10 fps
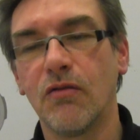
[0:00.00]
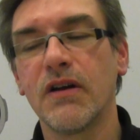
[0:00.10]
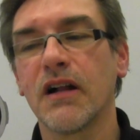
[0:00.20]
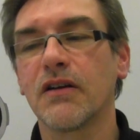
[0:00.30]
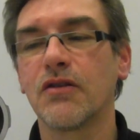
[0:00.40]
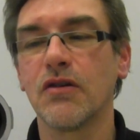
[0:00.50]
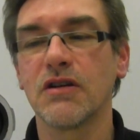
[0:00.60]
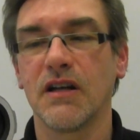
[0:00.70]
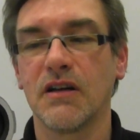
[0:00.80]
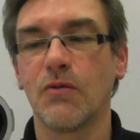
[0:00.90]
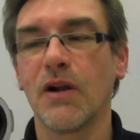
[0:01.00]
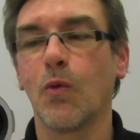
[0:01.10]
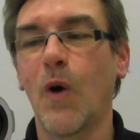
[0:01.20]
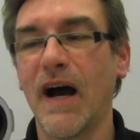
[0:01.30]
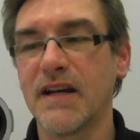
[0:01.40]
real good and a real
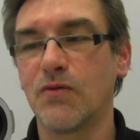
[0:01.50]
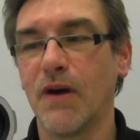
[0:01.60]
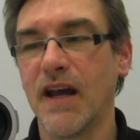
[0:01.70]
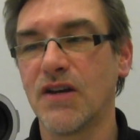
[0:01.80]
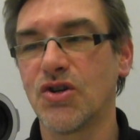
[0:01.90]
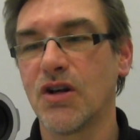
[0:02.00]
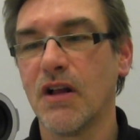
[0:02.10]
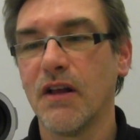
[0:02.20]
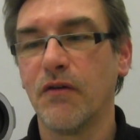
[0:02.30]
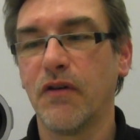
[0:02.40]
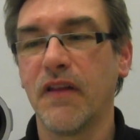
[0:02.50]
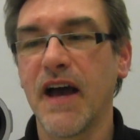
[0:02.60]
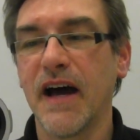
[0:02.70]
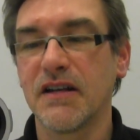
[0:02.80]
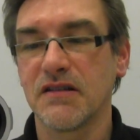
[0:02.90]
wide range for the
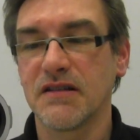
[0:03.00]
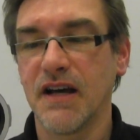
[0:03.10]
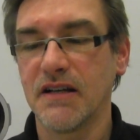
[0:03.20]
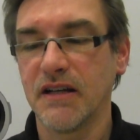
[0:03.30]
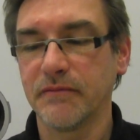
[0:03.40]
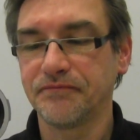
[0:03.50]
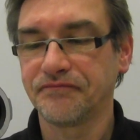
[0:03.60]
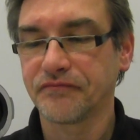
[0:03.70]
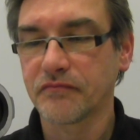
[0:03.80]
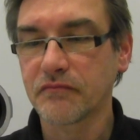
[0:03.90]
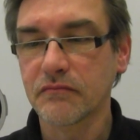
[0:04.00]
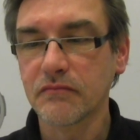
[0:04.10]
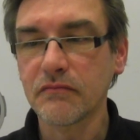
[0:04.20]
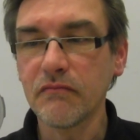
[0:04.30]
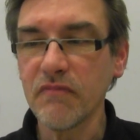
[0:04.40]
ISO setting.
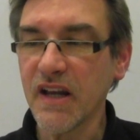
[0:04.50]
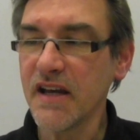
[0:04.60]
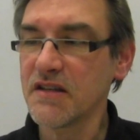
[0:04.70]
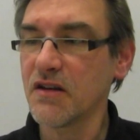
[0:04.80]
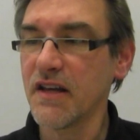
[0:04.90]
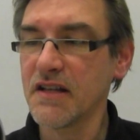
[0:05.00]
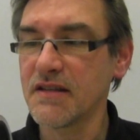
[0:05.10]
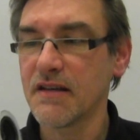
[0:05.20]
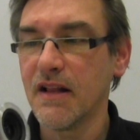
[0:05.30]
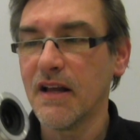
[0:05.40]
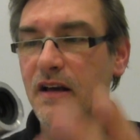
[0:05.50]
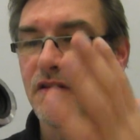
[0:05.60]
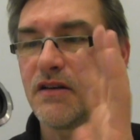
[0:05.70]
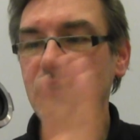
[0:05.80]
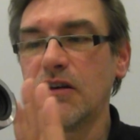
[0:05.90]
Yeah, so that's
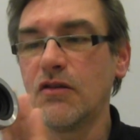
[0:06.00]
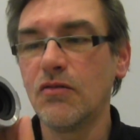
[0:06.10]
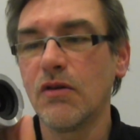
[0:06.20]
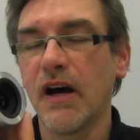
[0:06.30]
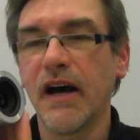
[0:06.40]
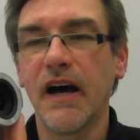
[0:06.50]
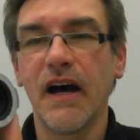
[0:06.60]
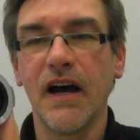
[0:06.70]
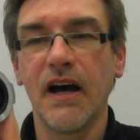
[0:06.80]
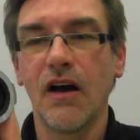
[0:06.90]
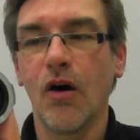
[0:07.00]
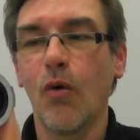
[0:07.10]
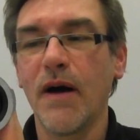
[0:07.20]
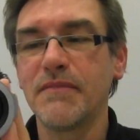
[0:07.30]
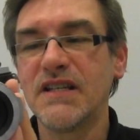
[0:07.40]
the new
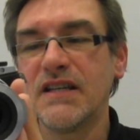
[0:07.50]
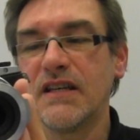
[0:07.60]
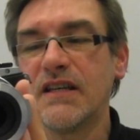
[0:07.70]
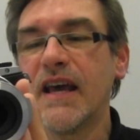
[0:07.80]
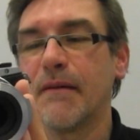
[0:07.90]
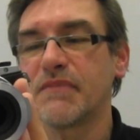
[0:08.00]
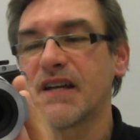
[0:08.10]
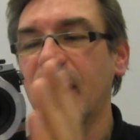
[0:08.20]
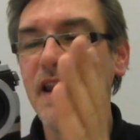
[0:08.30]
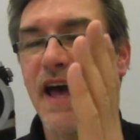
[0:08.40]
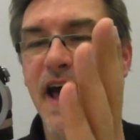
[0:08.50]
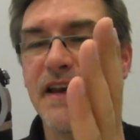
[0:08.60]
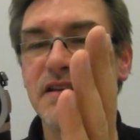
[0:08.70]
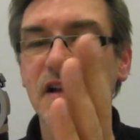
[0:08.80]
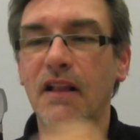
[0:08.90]
OM-D E-M10,
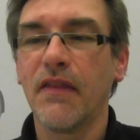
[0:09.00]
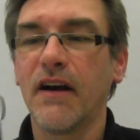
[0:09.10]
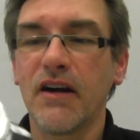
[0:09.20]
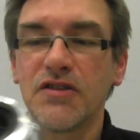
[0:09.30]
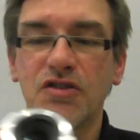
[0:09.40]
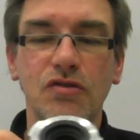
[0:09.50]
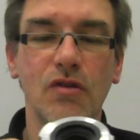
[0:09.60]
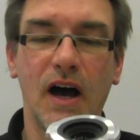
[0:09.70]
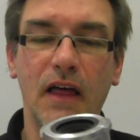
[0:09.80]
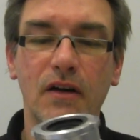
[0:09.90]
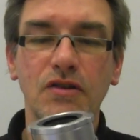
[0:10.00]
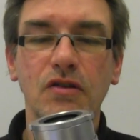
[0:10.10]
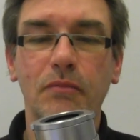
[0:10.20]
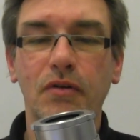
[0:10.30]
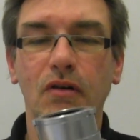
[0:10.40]
and there are two other
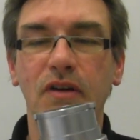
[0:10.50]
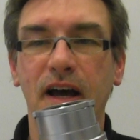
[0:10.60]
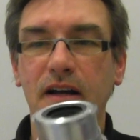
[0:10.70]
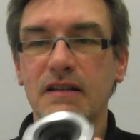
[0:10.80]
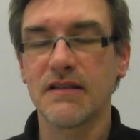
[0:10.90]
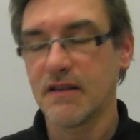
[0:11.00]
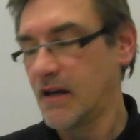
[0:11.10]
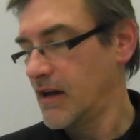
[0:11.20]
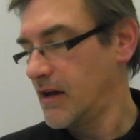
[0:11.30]
new products